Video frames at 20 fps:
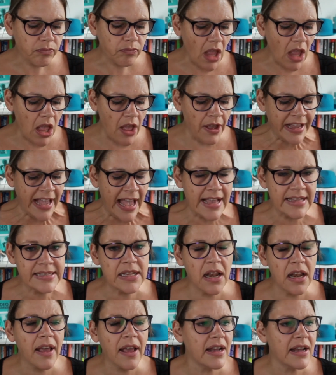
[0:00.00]
Okay, Okay, so
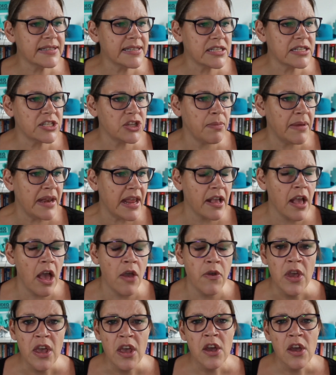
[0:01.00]
like I said to you a minute ago,
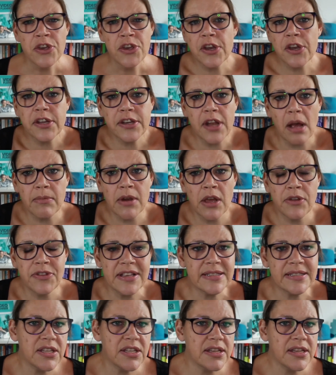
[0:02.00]
you could upload this
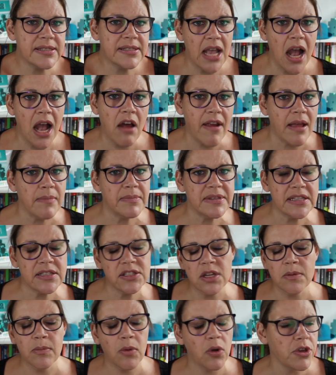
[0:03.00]
to your CRM
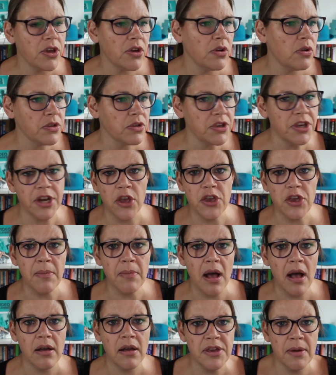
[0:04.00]
system or your
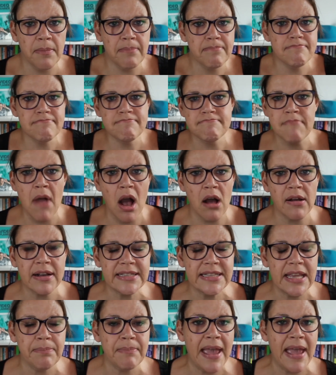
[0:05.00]

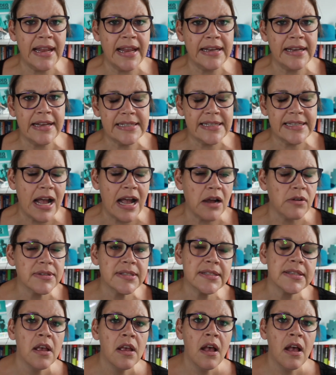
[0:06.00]
marketing mailing list
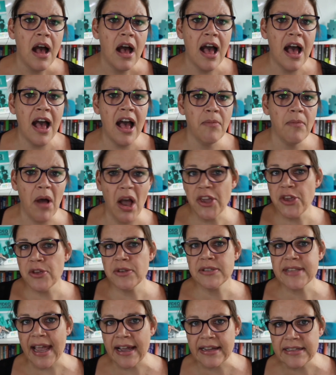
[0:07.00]
house. I use
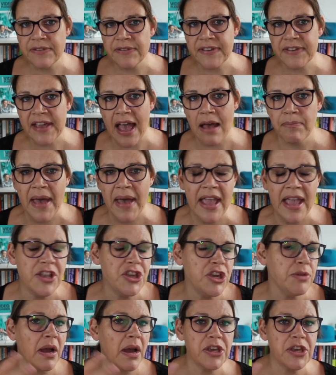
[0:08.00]
Active Campaign,
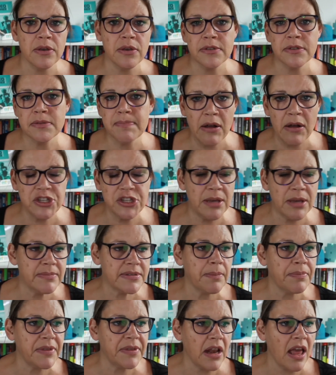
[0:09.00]
you might use MailChimp,
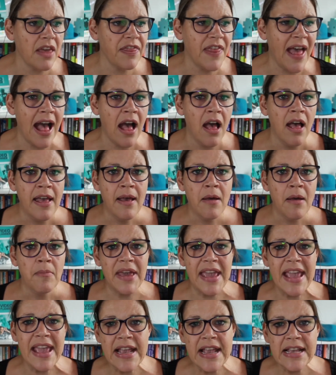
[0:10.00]
something like that. But
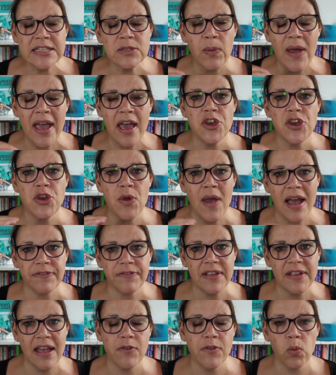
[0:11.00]
here's where you have
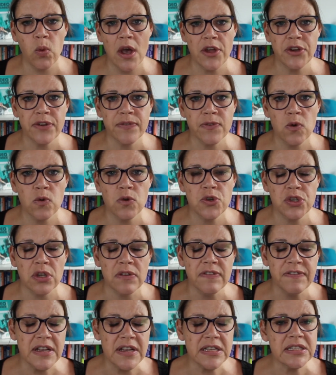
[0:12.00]
to have a word of caution.
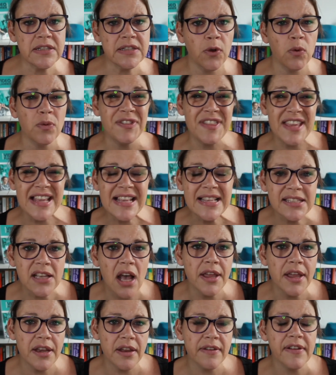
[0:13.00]
First of all, these
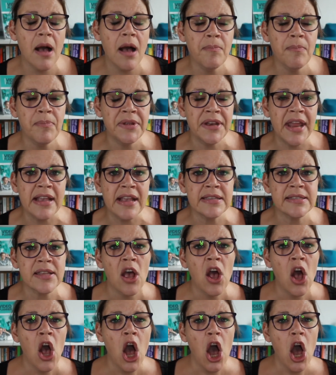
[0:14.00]
kind of companies
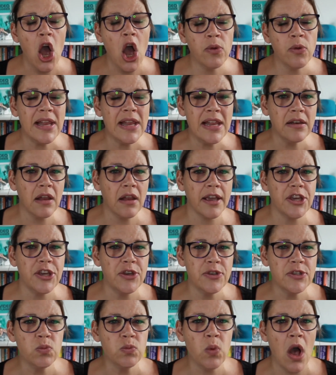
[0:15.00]
only like you
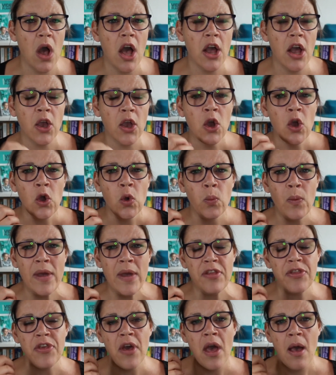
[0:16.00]
to work
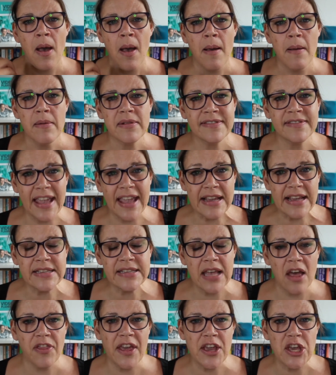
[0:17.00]
with
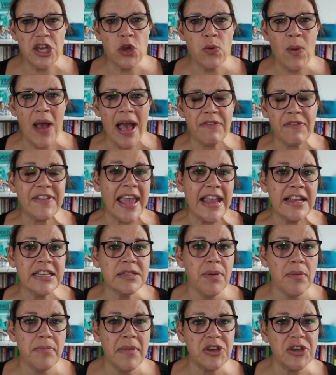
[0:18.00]
data that you have gained
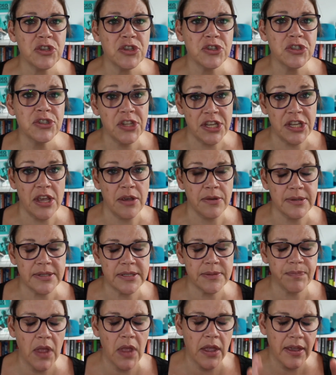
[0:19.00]
permission to use,
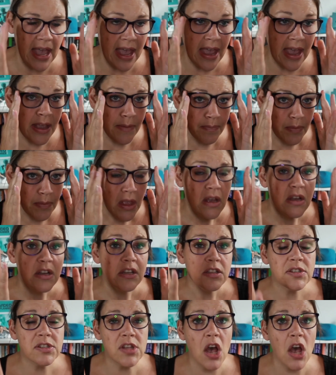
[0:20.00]
okay?
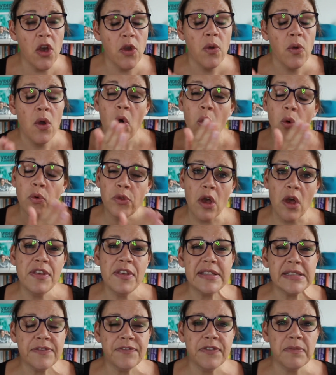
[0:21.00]
So although
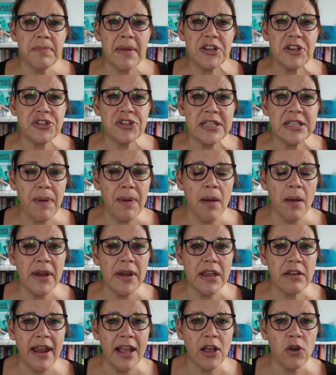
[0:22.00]
this information is public
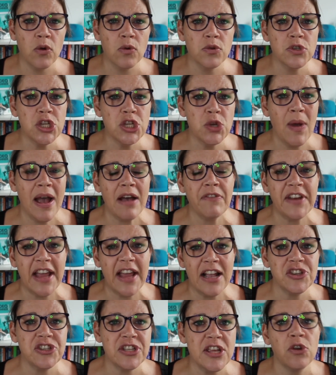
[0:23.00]
record, you haven't
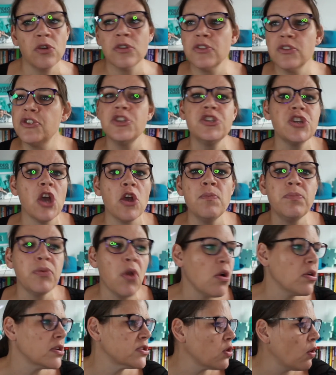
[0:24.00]
actually gone to Joe
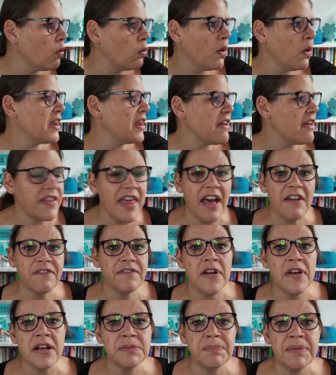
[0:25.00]
Blogs or whatever that
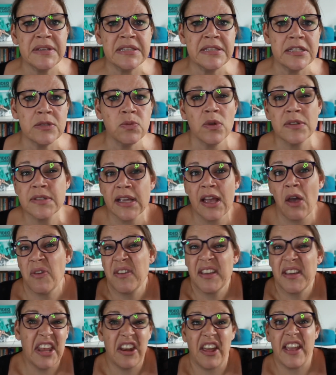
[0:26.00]
first business was and go,
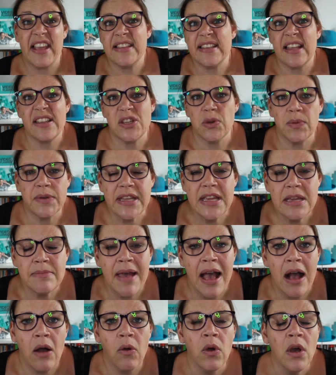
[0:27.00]
can I send you an
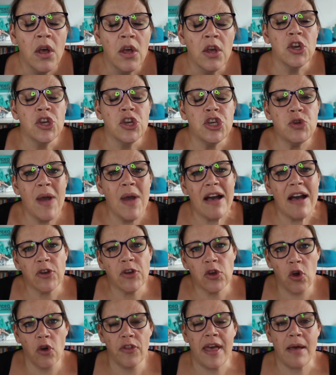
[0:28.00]
email? You haven't
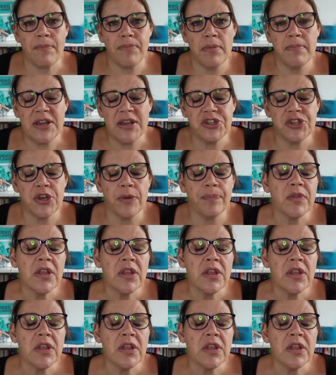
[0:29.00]
got that permission.